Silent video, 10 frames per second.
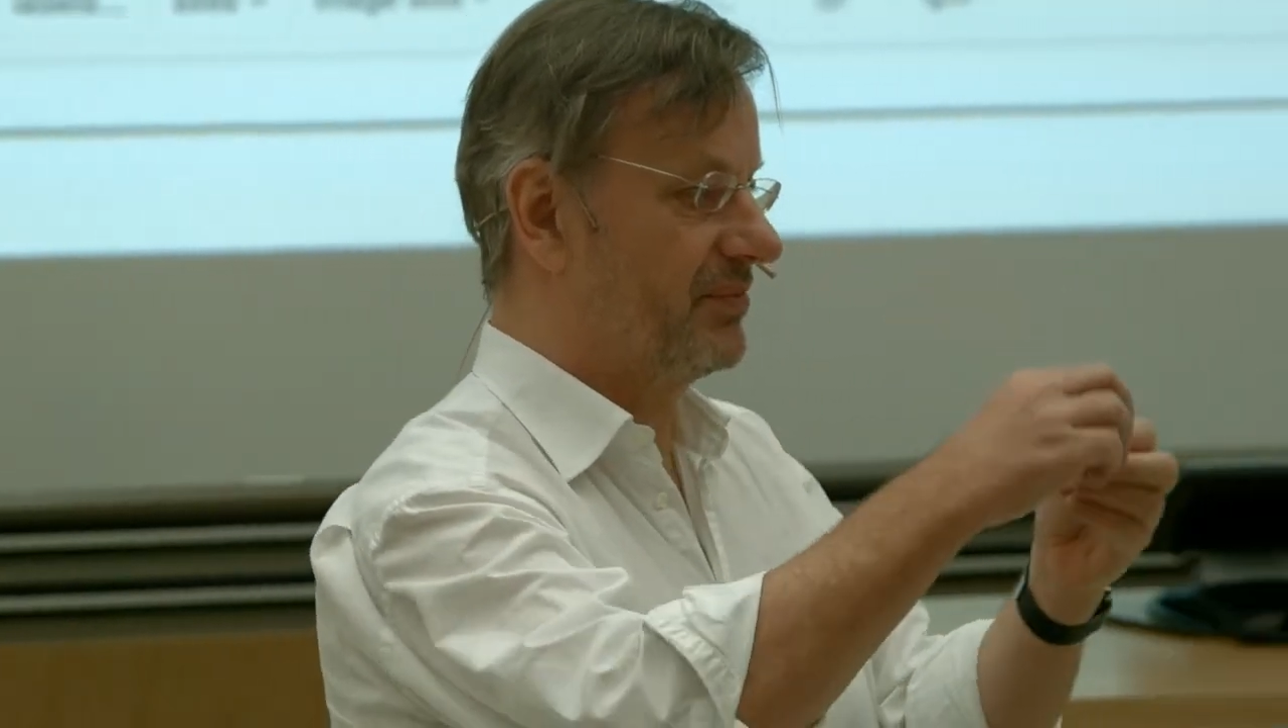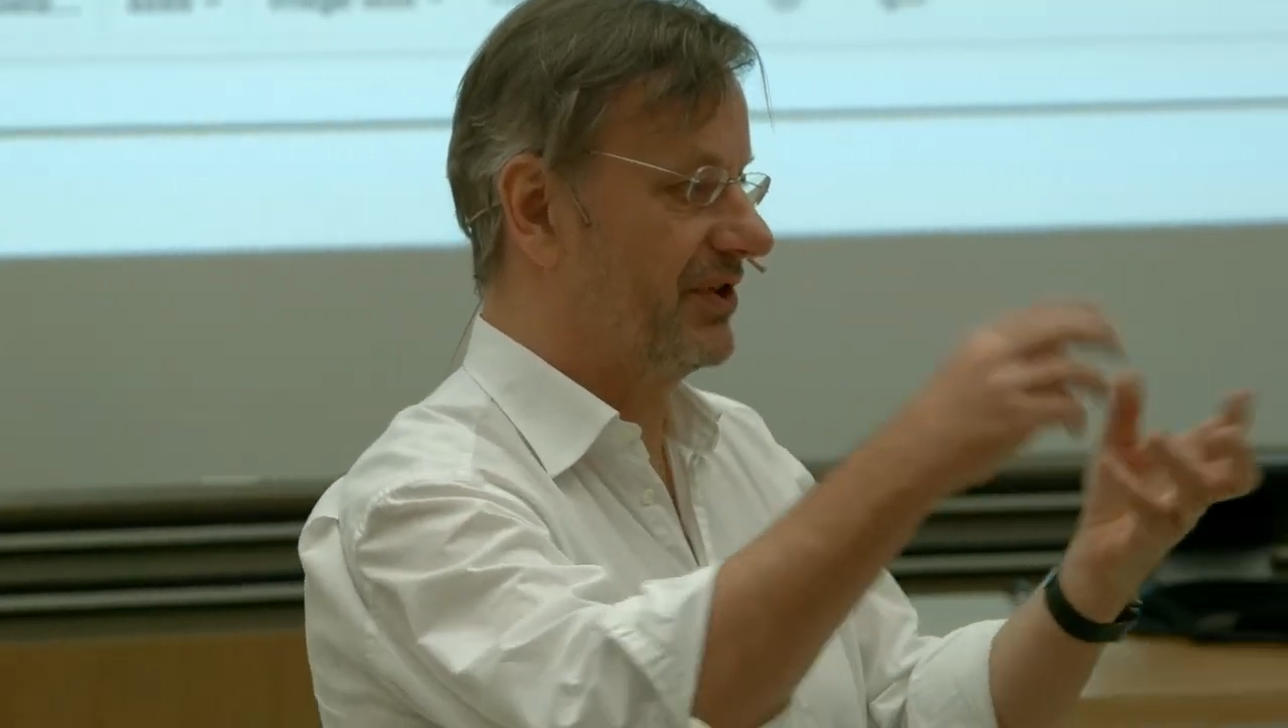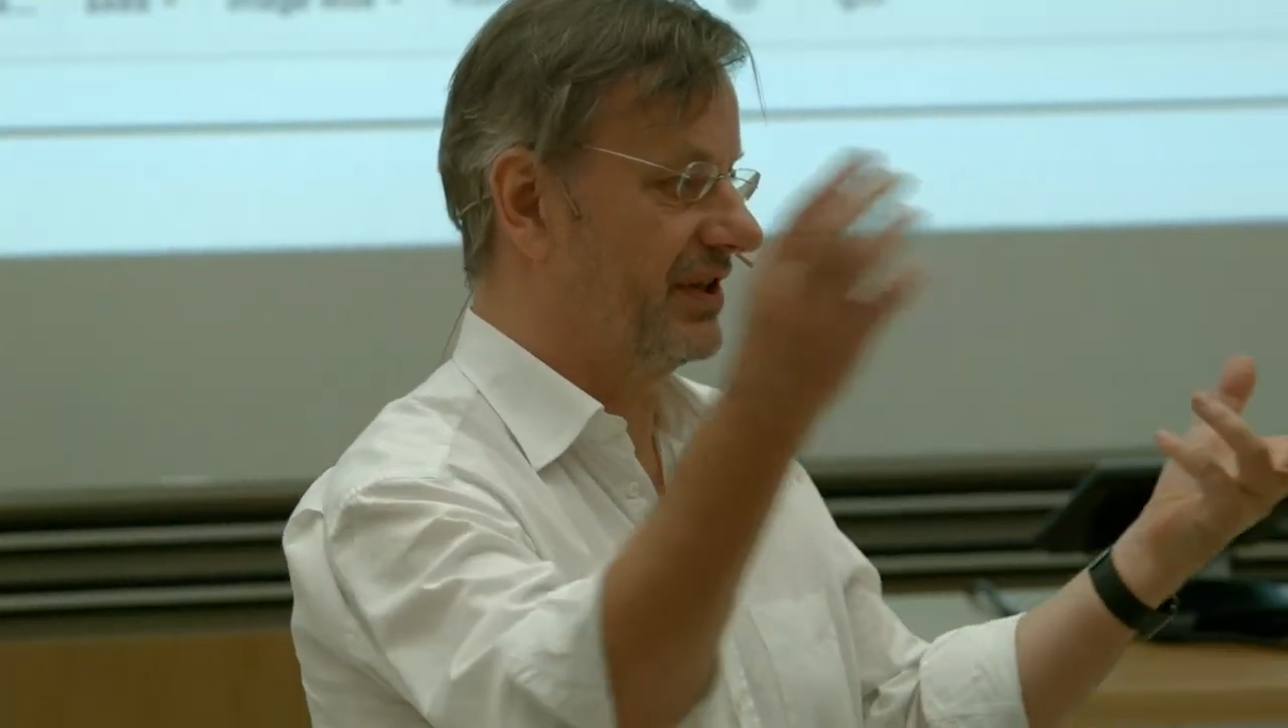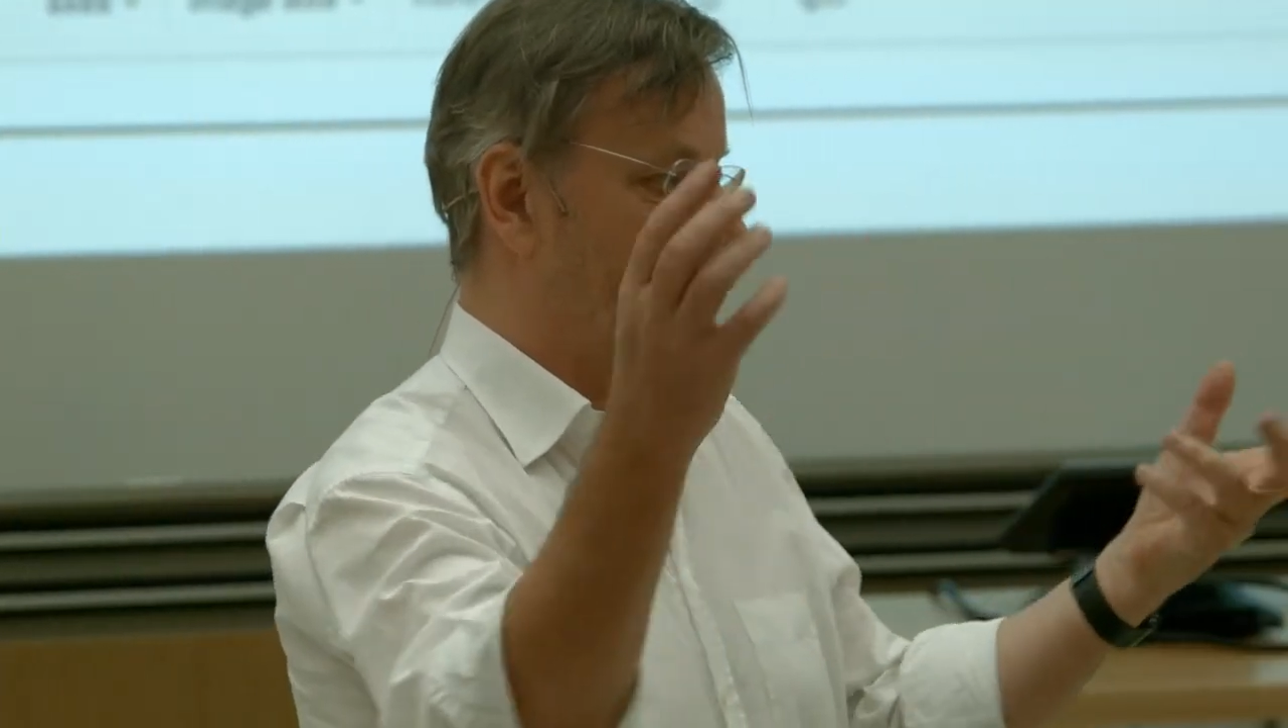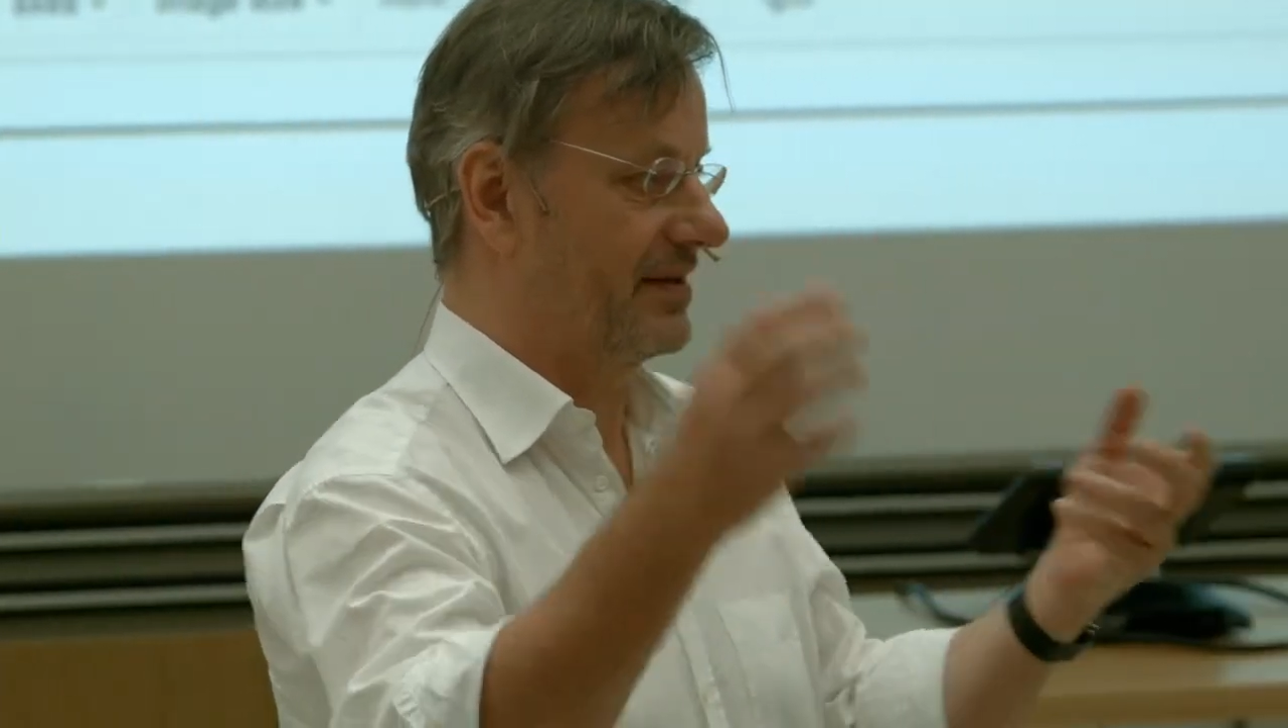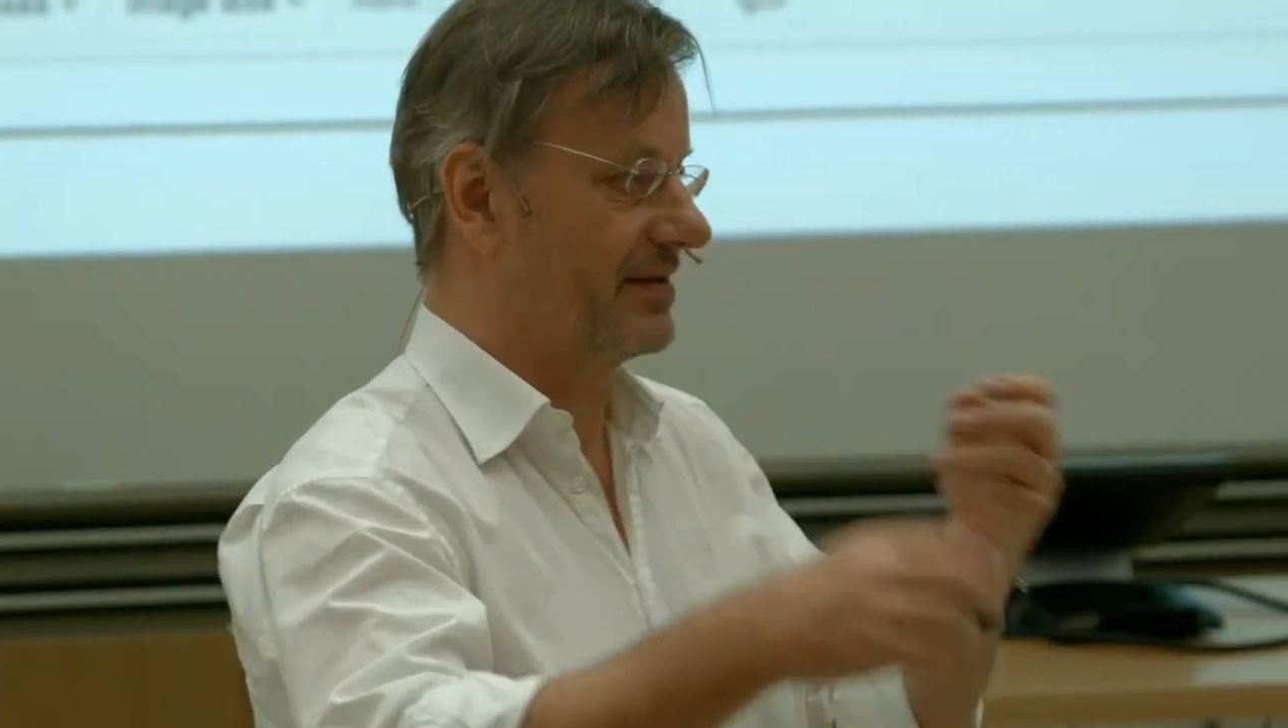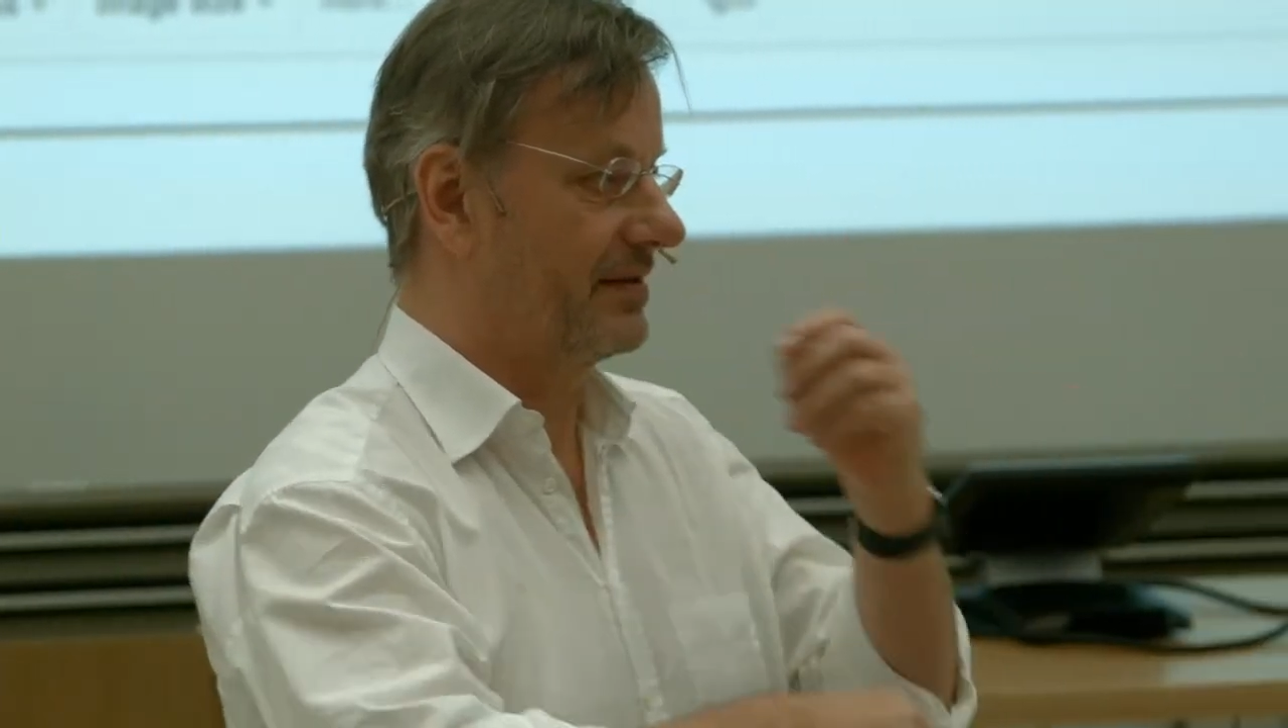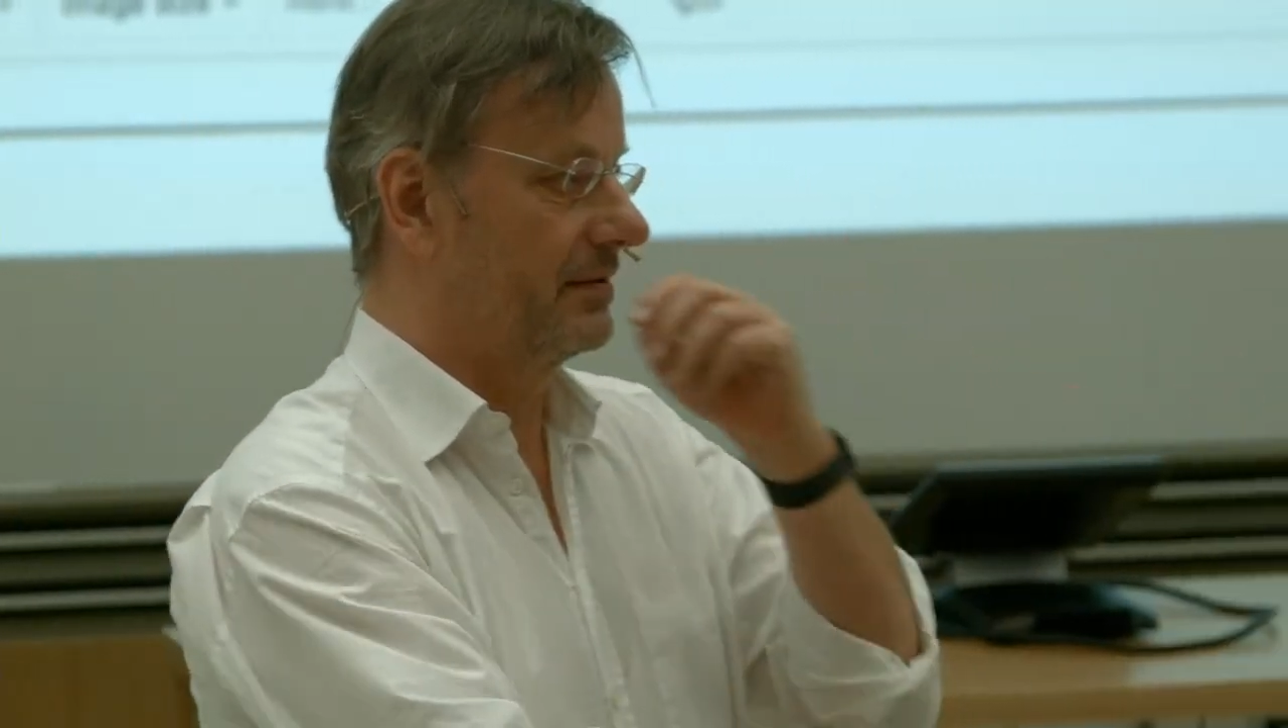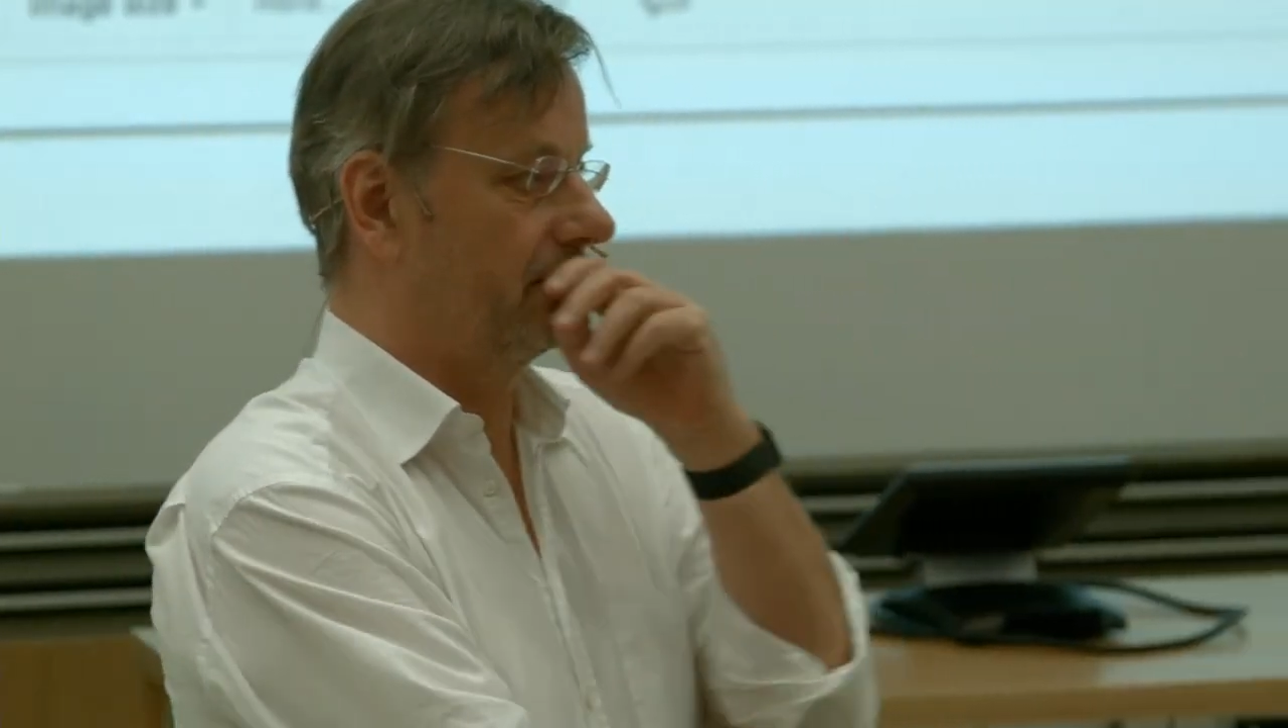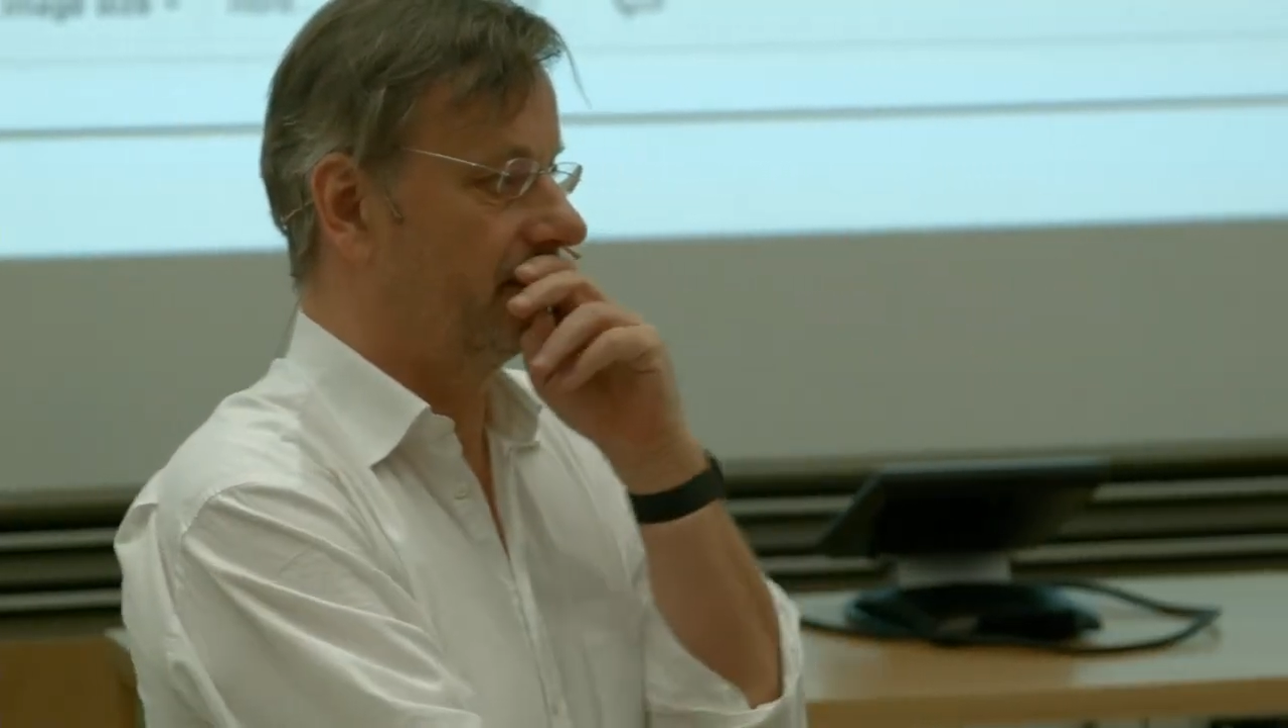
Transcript: proteins.